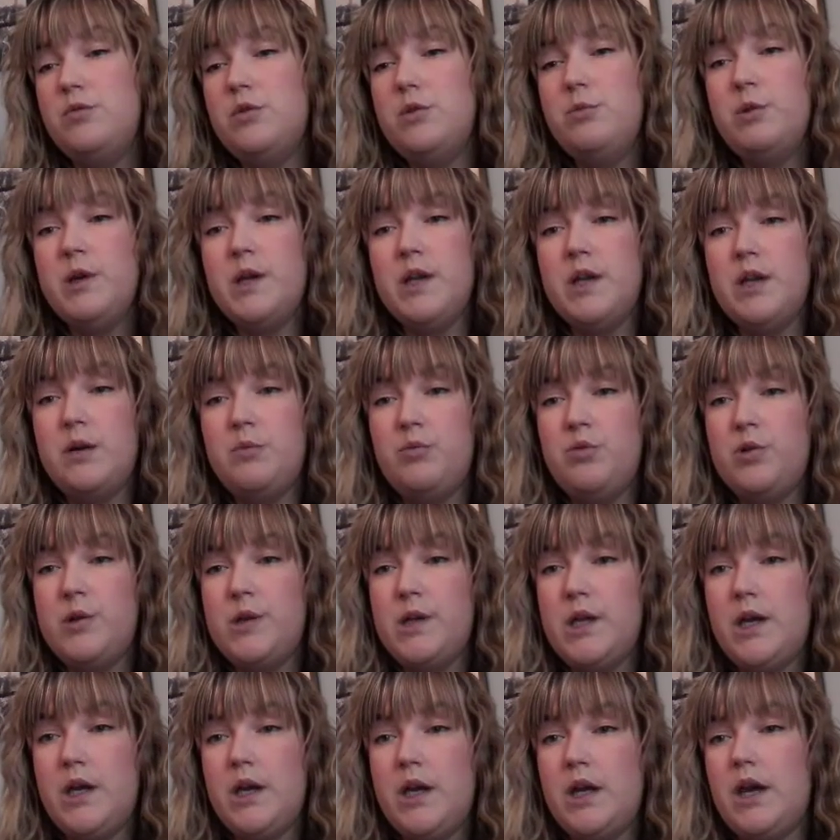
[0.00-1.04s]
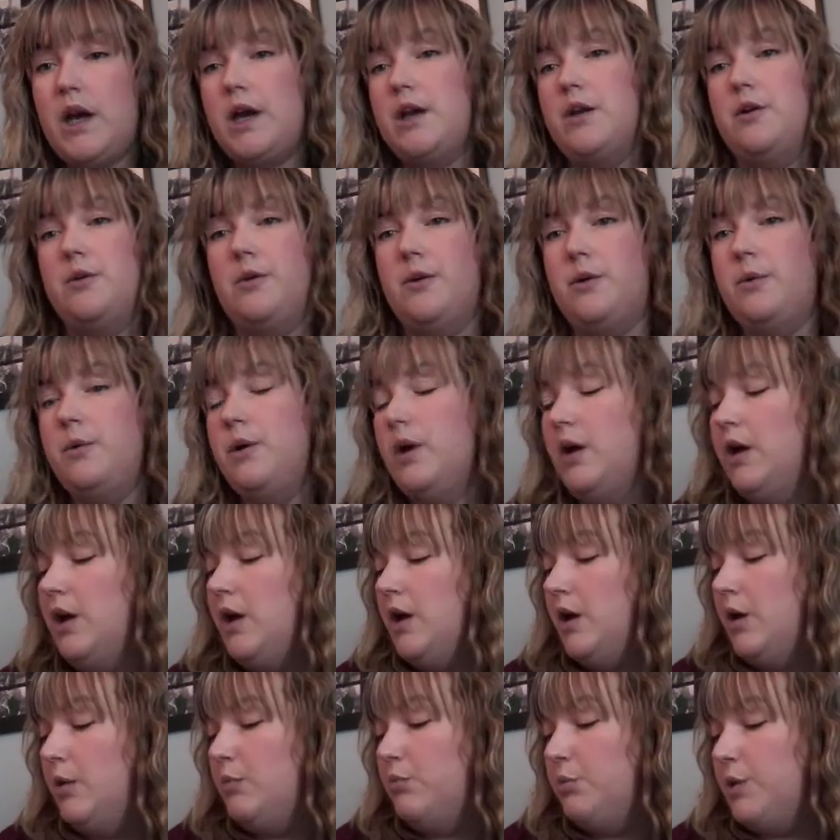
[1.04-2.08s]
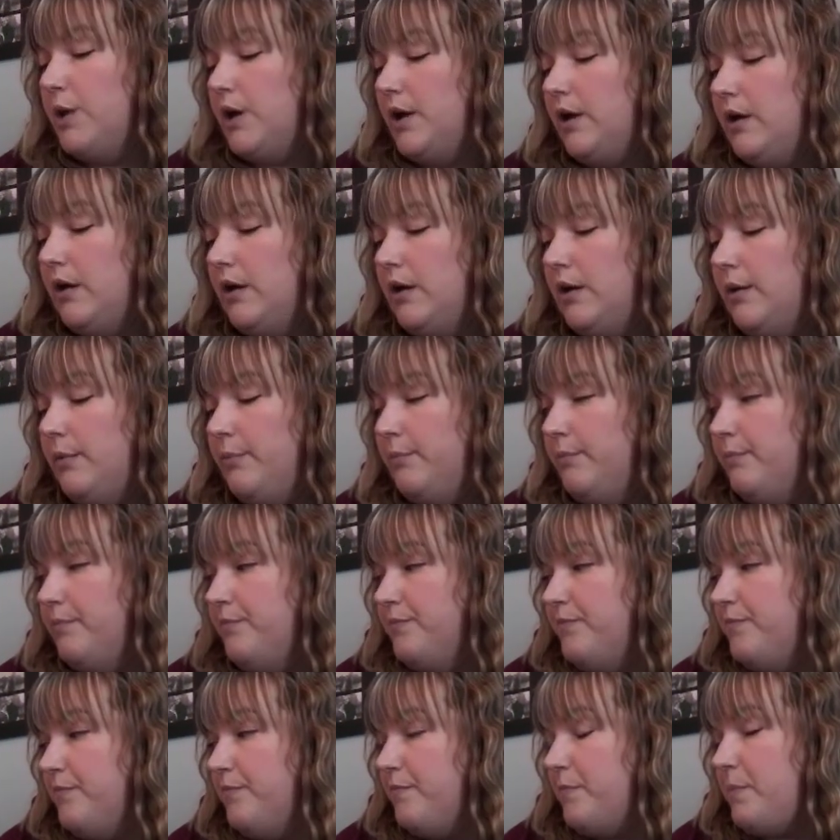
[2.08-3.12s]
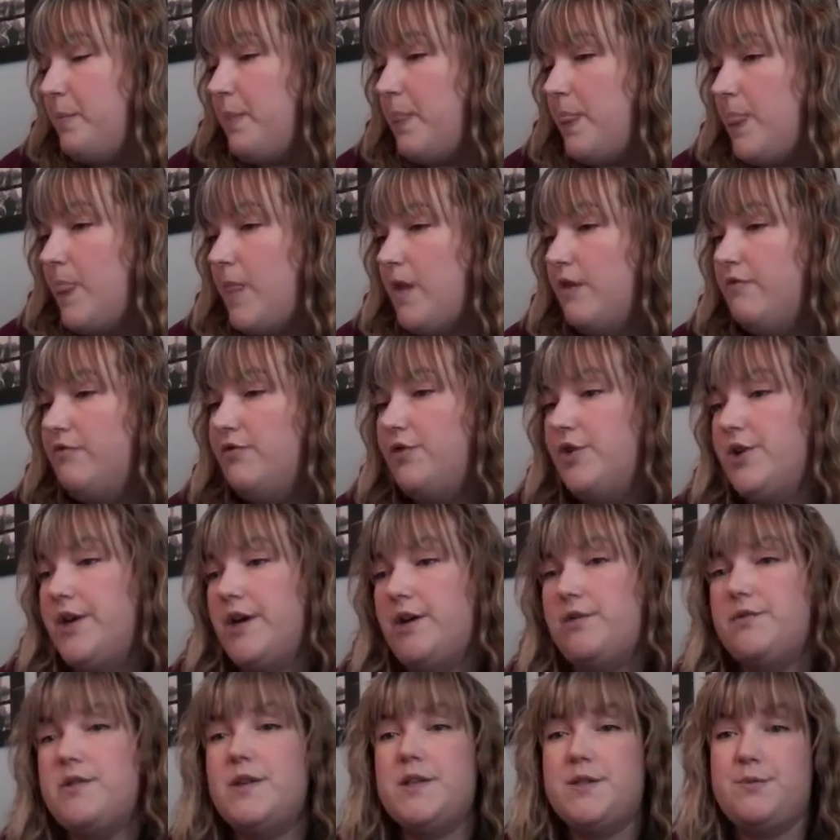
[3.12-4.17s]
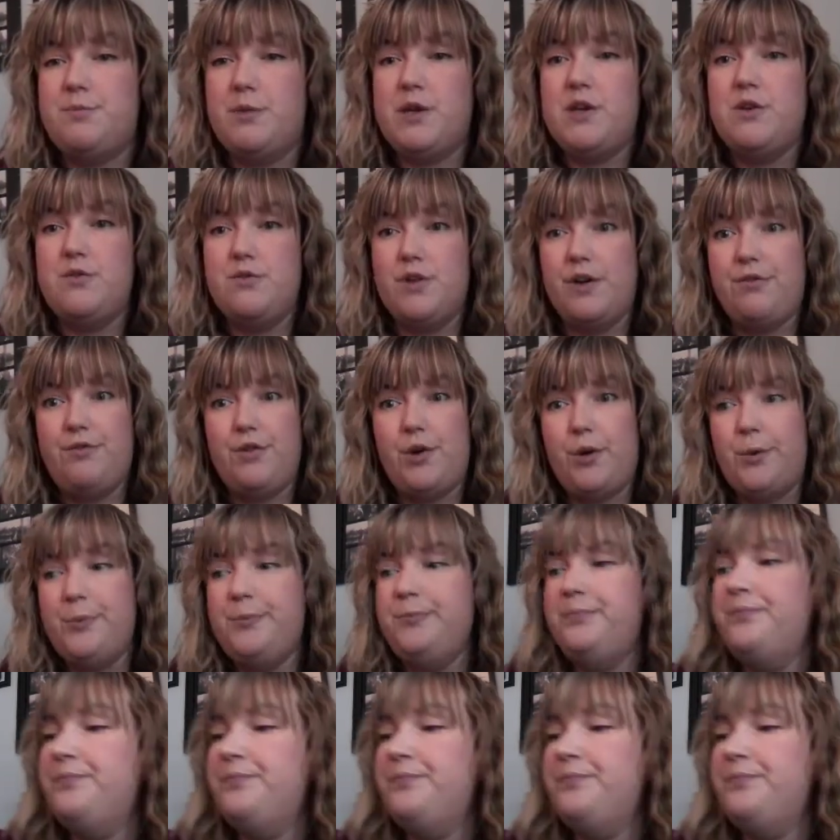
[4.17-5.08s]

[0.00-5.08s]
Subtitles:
will pick it up one day. I don't know. But for now, that's my UFO.